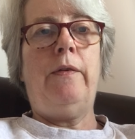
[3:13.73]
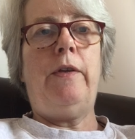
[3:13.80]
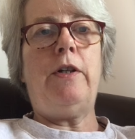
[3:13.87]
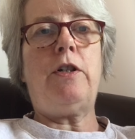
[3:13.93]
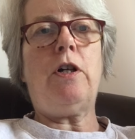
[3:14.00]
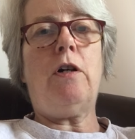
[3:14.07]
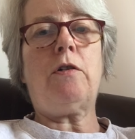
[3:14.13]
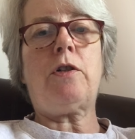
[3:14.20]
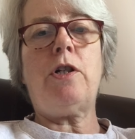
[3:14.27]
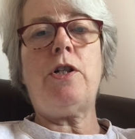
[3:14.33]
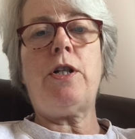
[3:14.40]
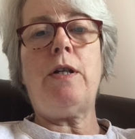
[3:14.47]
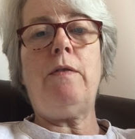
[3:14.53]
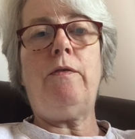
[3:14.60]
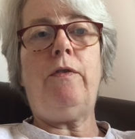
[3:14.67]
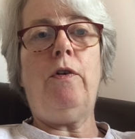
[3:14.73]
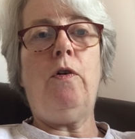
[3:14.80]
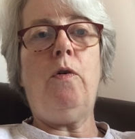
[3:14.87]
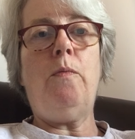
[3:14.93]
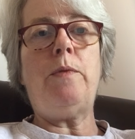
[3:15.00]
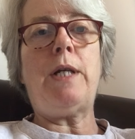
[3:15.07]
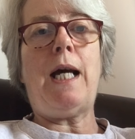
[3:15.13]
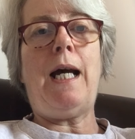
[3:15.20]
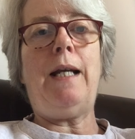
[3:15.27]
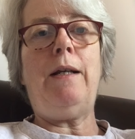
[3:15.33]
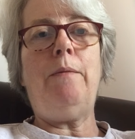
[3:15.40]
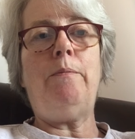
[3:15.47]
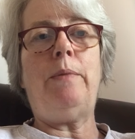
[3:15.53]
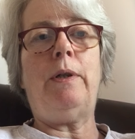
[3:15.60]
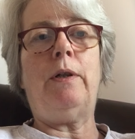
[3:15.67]
The doctors informed Anne
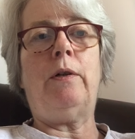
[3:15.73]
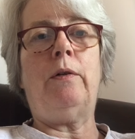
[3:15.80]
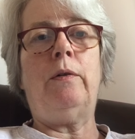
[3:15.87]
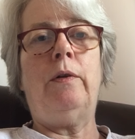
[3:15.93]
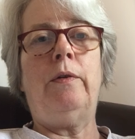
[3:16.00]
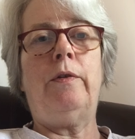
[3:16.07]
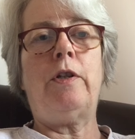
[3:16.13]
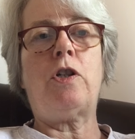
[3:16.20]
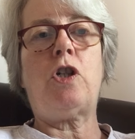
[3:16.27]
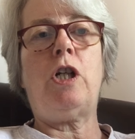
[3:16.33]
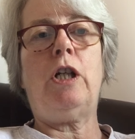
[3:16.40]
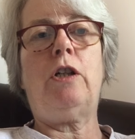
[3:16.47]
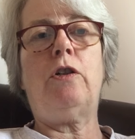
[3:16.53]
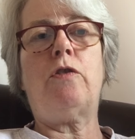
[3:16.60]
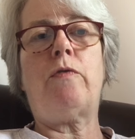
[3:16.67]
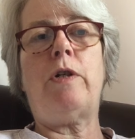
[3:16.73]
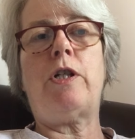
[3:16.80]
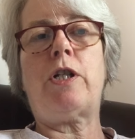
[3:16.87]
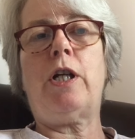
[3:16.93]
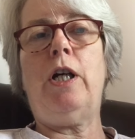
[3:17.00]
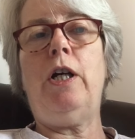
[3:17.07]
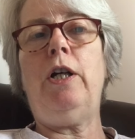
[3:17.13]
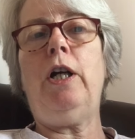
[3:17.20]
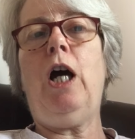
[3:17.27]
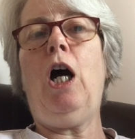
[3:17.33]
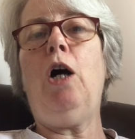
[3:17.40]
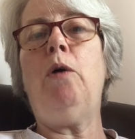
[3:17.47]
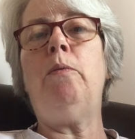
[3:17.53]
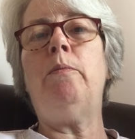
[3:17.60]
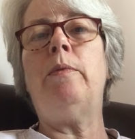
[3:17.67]
and Bill that she could return
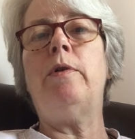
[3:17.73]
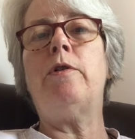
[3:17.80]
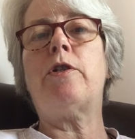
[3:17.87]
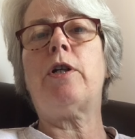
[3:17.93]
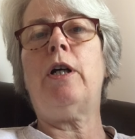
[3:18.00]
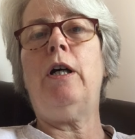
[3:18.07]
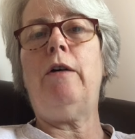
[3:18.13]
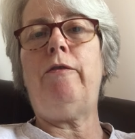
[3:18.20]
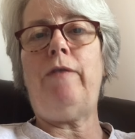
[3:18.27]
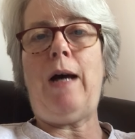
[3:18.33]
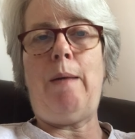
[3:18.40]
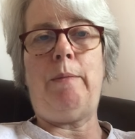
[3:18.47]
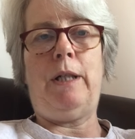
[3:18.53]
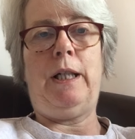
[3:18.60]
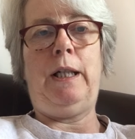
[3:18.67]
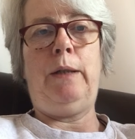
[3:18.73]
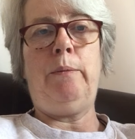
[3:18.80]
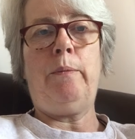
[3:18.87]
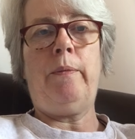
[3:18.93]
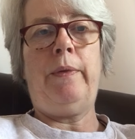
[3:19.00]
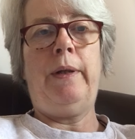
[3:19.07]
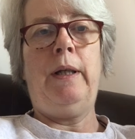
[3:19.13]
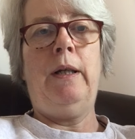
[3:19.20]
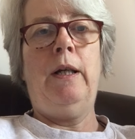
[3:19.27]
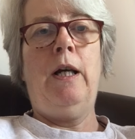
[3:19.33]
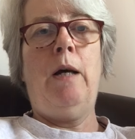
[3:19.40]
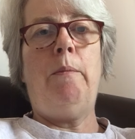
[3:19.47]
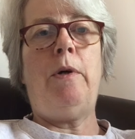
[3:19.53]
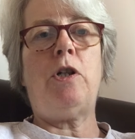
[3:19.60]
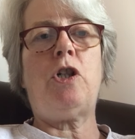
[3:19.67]
home to her family,
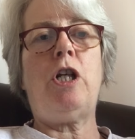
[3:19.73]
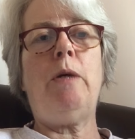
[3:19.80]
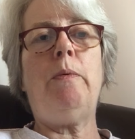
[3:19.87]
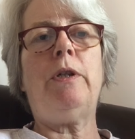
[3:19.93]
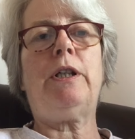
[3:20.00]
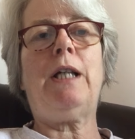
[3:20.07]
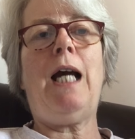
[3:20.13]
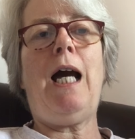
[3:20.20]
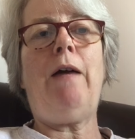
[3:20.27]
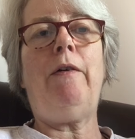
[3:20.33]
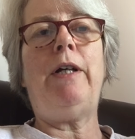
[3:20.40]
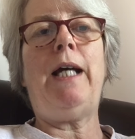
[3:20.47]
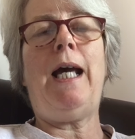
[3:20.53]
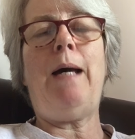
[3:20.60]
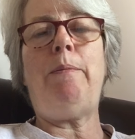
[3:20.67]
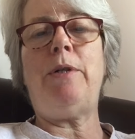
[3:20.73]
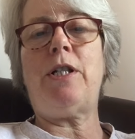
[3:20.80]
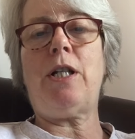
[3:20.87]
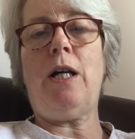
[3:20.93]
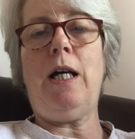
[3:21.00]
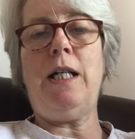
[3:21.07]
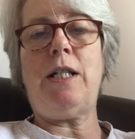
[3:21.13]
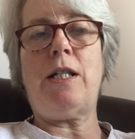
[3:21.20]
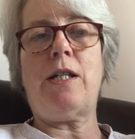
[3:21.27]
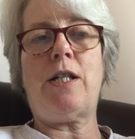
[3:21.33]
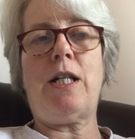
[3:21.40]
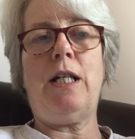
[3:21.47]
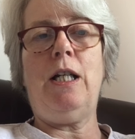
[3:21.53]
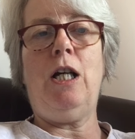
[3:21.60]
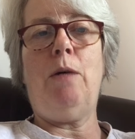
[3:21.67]
but she would carry
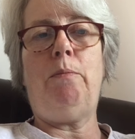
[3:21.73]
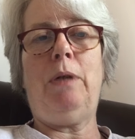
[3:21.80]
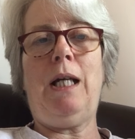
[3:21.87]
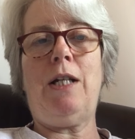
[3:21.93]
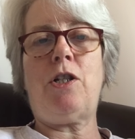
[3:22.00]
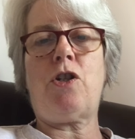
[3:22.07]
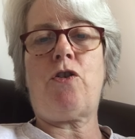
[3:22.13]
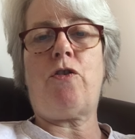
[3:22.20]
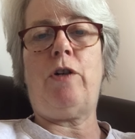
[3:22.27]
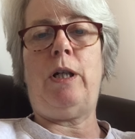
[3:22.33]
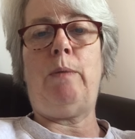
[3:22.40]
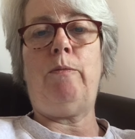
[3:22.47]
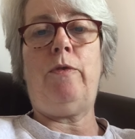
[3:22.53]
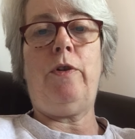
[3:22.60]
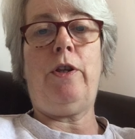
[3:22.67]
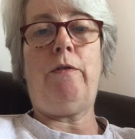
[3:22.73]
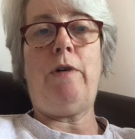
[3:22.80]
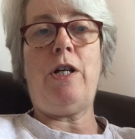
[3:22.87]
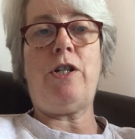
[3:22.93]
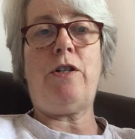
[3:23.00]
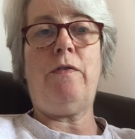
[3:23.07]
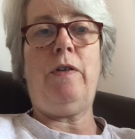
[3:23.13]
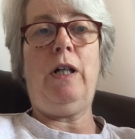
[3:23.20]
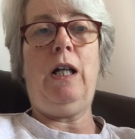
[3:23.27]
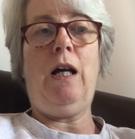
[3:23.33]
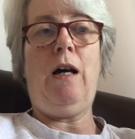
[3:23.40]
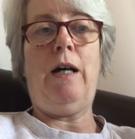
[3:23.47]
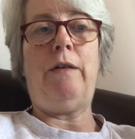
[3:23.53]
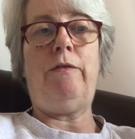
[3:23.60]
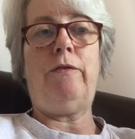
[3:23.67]
hepatitis in her bloodstream for the rest of her
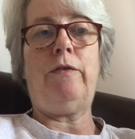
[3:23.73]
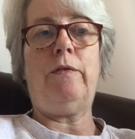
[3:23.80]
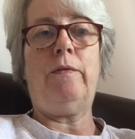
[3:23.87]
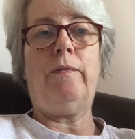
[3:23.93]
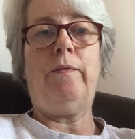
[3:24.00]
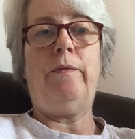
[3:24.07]
life.